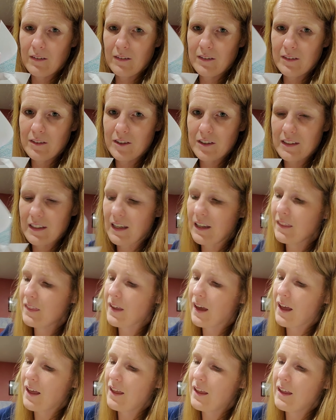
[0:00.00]
just like
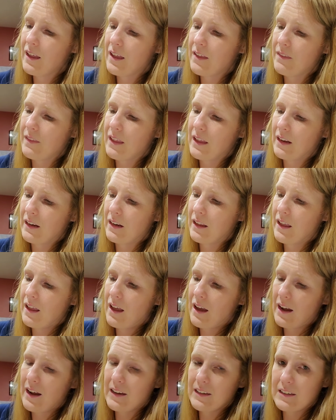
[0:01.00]
that. And then
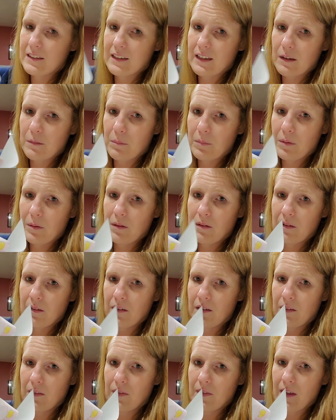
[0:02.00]
I skip
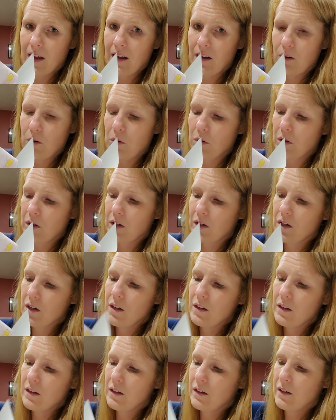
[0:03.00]
that corner
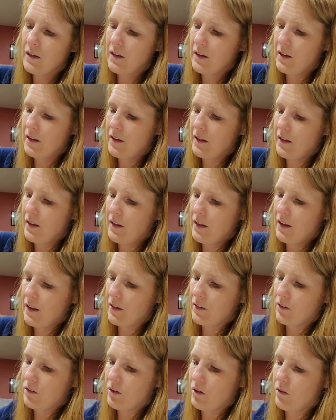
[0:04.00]

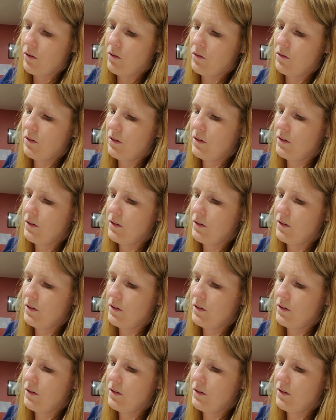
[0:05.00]
and go